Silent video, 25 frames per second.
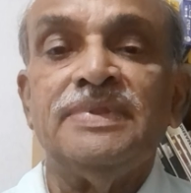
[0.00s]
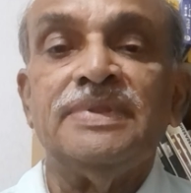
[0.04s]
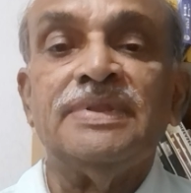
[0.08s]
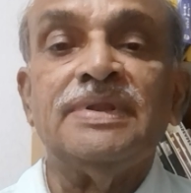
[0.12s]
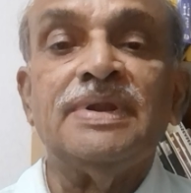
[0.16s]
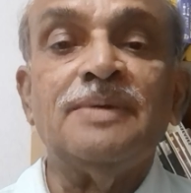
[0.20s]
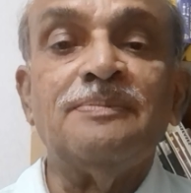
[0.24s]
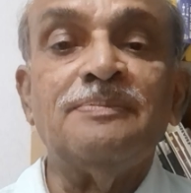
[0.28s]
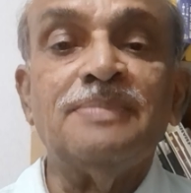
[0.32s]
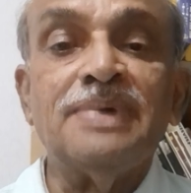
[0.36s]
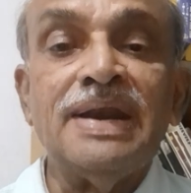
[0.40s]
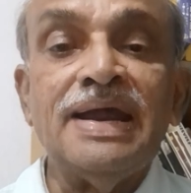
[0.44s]

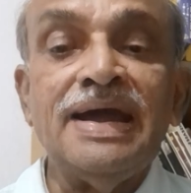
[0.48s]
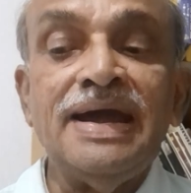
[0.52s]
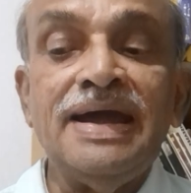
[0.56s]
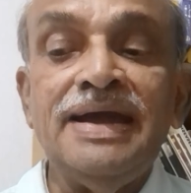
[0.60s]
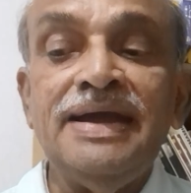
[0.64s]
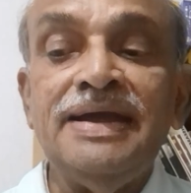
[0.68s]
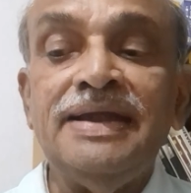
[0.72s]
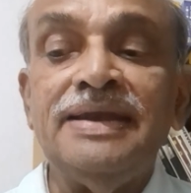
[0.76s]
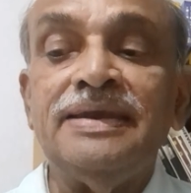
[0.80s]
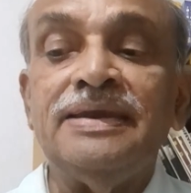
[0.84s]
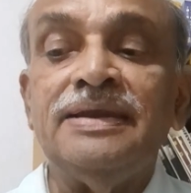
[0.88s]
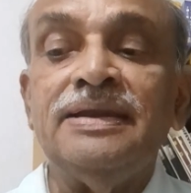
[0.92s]
the
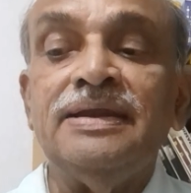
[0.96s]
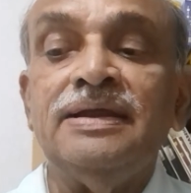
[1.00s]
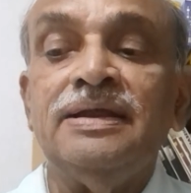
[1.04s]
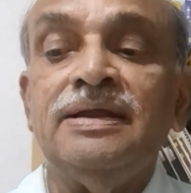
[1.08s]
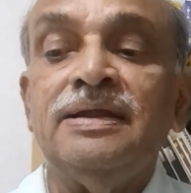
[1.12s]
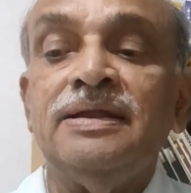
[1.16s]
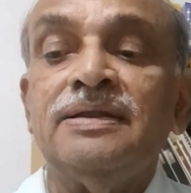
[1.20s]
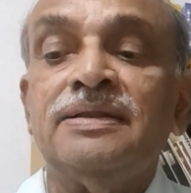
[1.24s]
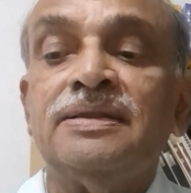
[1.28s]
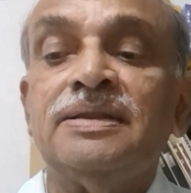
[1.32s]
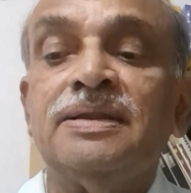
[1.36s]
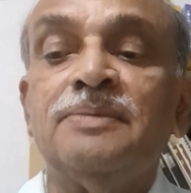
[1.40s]
brain,
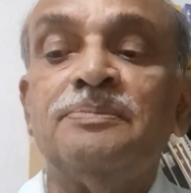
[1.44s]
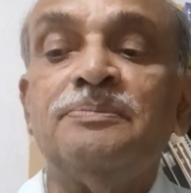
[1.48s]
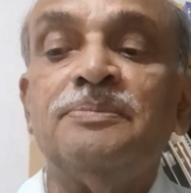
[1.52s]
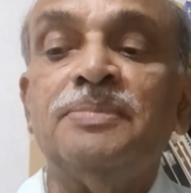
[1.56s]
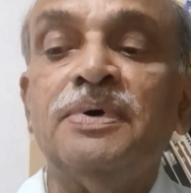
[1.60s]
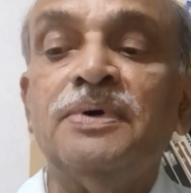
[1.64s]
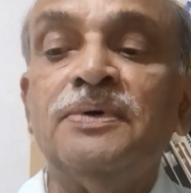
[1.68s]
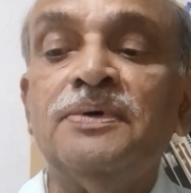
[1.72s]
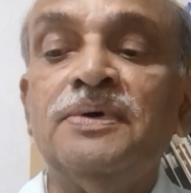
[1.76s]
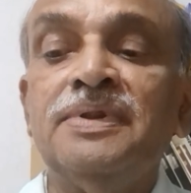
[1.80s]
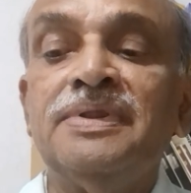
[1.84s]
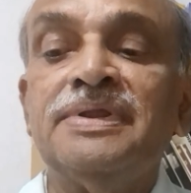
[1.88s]
the
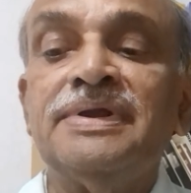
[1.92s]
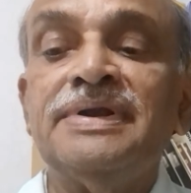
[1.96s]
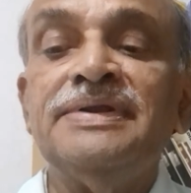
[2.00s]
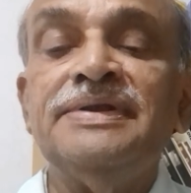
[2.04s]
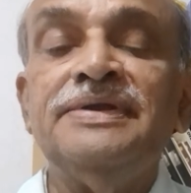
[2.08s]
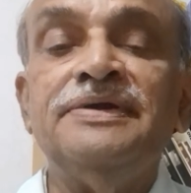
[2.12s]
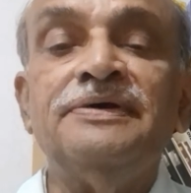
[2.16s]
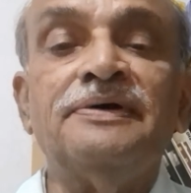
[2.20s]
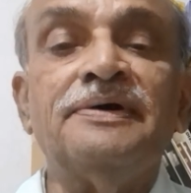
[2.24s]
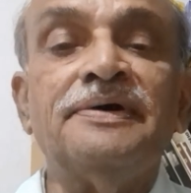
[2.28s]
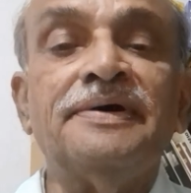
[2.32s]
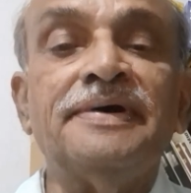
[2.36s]
bones
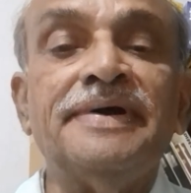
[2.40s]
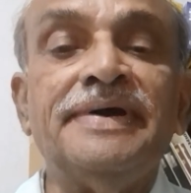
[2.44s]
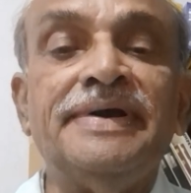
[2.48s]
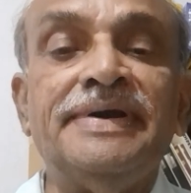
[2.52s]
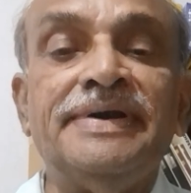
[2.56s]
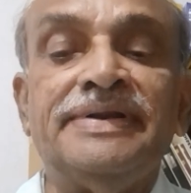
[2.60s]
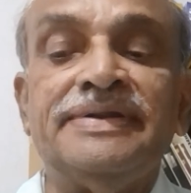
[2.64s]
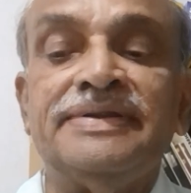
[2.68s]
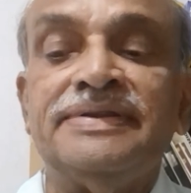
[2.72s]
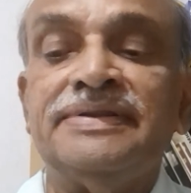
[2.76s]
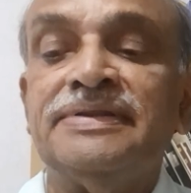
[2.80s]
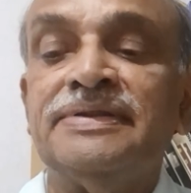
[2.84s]
and
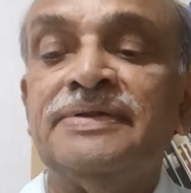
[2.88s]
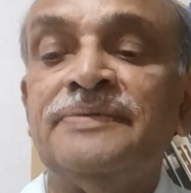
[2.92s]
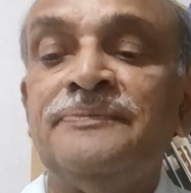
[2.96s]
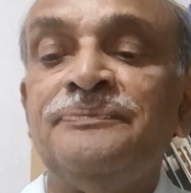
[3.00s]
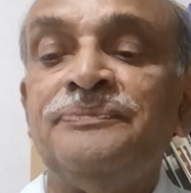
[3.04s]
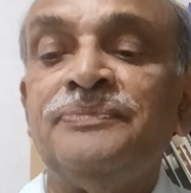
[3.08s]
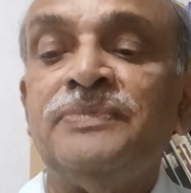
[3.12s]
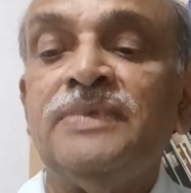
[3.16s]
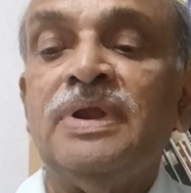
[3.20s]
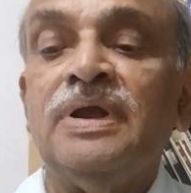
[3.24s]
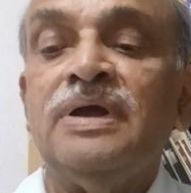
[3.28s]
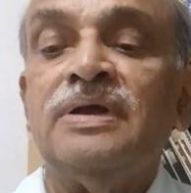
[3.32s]
joints,
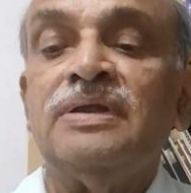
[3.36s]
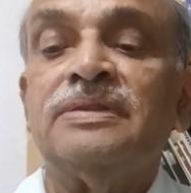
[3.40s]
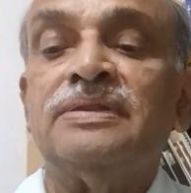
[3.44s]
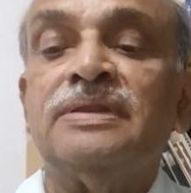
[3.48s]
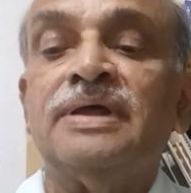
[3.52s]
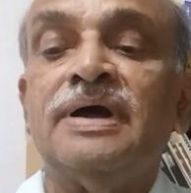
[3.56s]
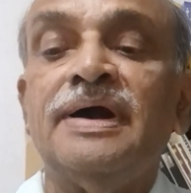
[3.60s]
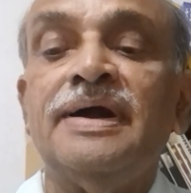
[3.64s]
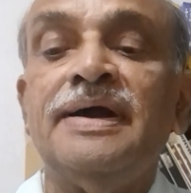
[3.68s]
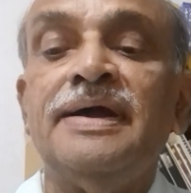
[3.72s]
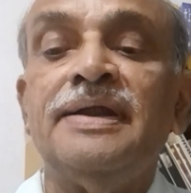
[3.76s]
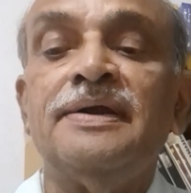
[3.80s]

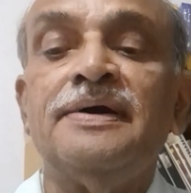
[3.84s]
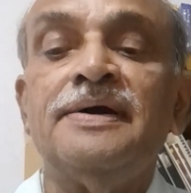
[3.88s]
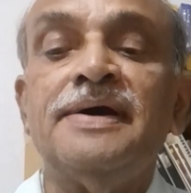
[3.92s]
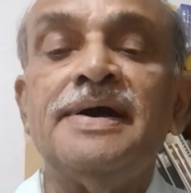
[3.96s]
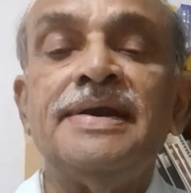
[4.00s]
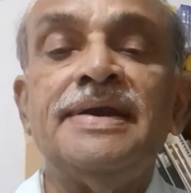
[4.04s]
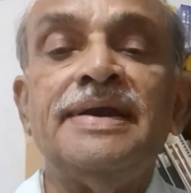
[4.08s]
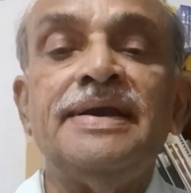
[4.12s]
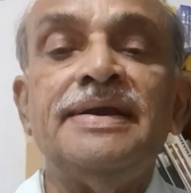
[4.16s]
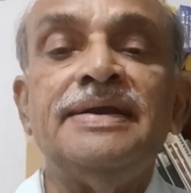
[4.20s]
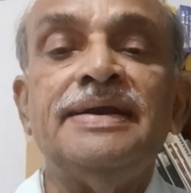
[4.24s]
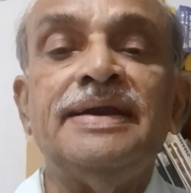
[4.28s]

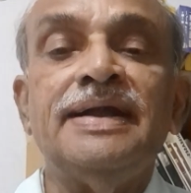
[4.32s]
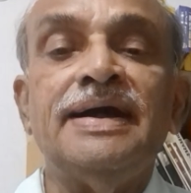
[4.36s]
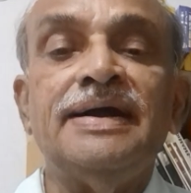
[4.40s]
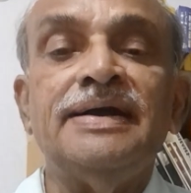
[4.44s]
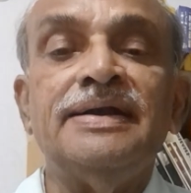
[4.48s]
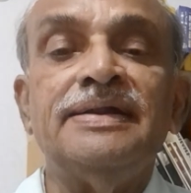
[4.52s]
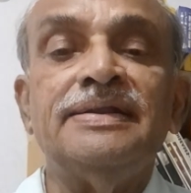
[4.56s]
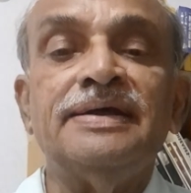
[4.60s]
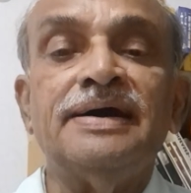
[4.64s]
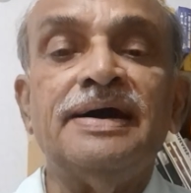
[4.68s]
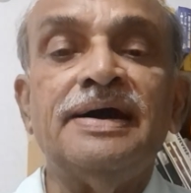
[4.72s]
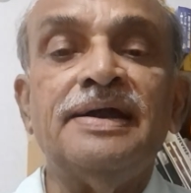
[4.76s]

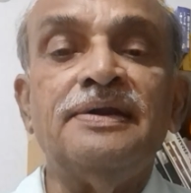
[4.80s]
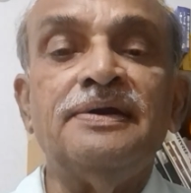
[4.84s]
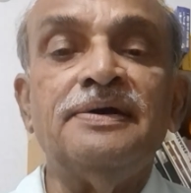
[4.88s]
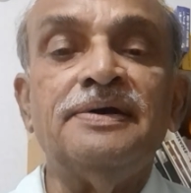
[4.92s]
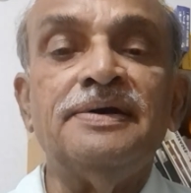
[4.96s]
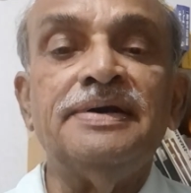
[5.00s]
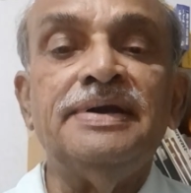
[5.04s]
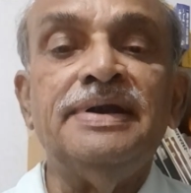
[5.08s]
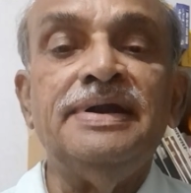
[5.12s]
thyroid